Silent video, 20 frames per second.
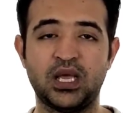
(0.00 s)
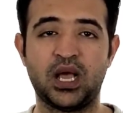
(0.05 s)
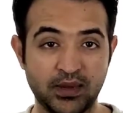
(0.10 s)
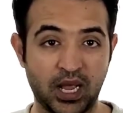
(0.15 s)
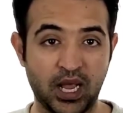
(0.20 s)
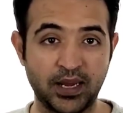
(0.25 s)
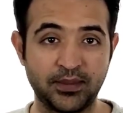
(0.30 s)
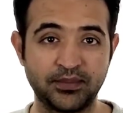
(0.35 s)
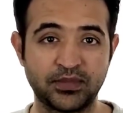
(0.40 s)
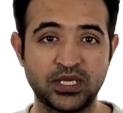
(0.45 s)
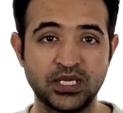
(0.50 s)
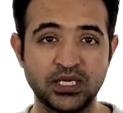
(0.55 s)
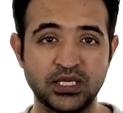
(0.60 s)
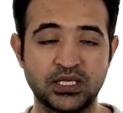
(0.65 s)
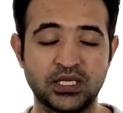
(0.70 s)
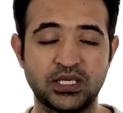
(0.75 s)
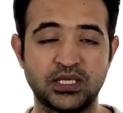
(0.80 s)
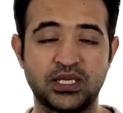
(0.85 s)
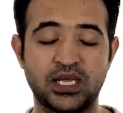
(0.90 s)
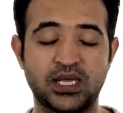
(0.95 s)
I'm
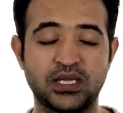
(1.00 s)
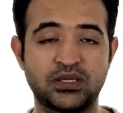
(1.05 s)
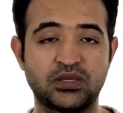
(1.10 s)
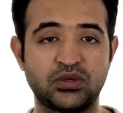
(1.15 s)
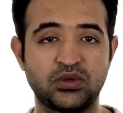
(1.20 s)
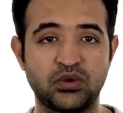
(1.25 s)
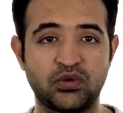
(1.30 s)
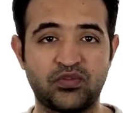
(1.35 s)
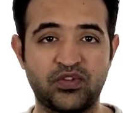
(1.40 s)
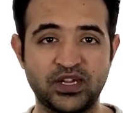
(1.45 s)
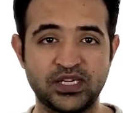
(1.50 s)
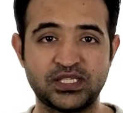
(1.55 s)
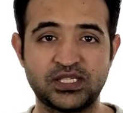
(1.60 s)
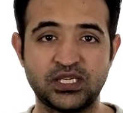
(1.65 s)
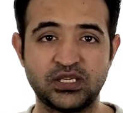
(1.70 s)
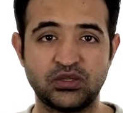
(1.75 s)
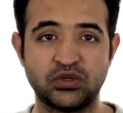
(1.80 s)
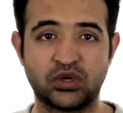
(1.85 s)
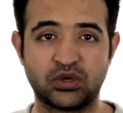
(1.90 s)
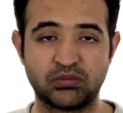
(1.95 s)
thinking that you're
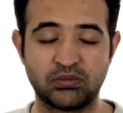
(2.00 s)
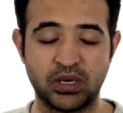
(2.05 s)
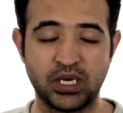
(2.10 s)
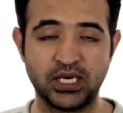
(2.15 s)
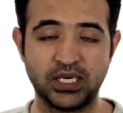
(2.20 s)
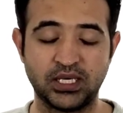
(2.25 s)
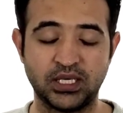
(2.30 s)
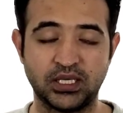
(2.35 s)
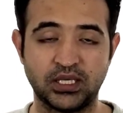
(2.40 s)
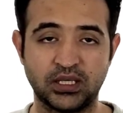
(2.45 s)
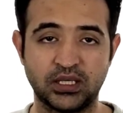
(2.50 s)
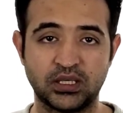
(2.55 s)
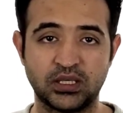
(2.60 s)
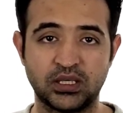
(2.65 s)
wasting your money